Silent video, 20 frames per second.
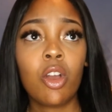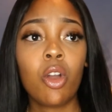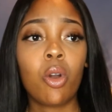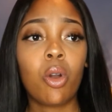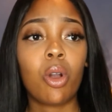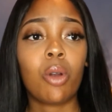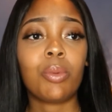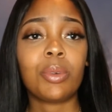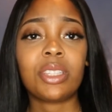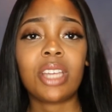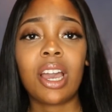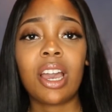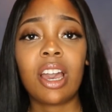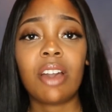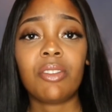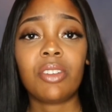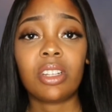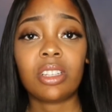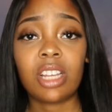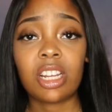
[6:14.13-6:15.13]
or without
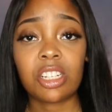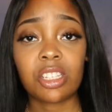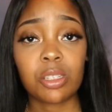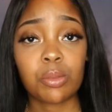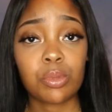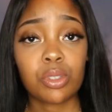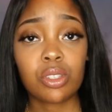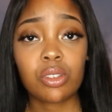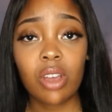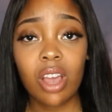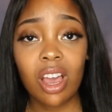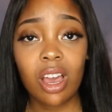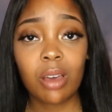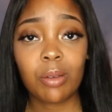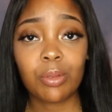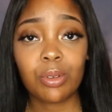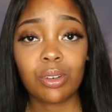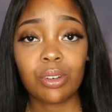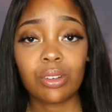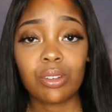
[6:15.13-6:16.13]
having a lot of
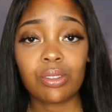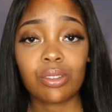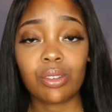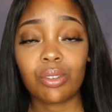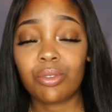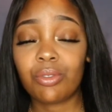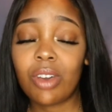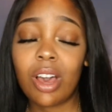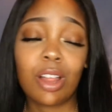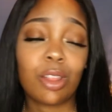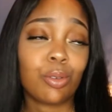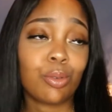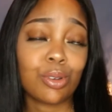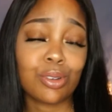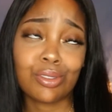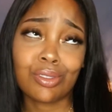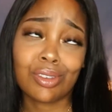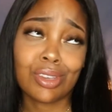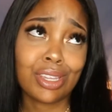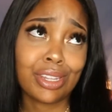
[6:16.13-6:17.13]
subscribers or
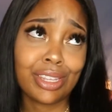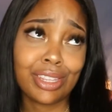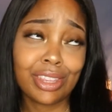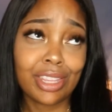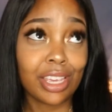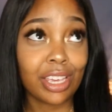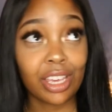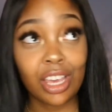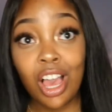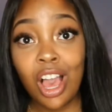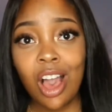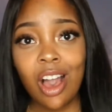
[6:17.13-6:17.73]
followers or anything,